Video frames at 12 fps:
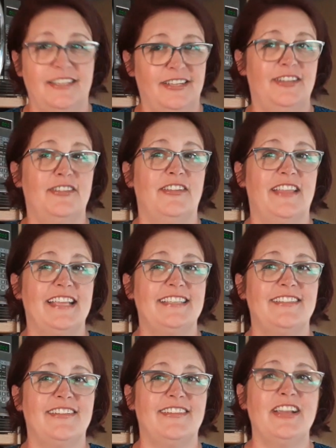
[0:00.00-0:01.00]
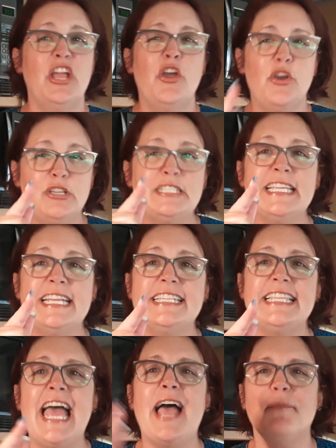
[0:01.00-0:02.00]
You know that song? Who sings
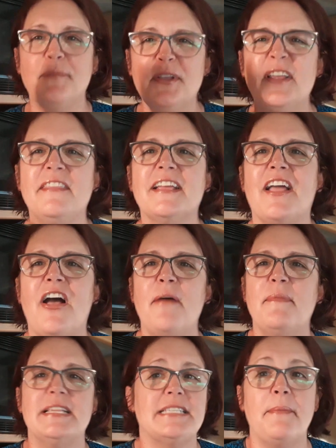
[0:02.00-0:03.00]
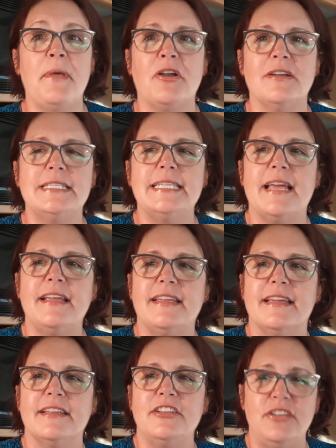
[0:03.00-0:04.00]
that? Put it in the comments. I'm not going to tell
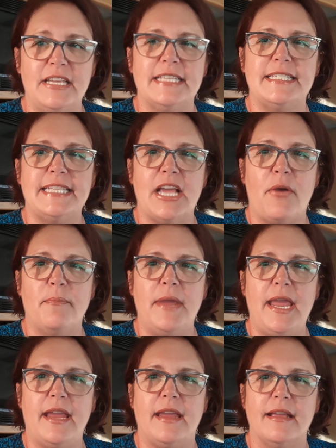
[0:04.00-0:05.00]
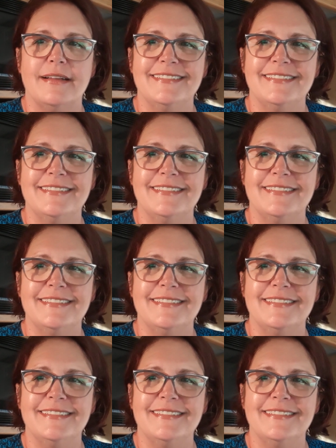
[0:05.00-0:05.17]
you. You need to tell me.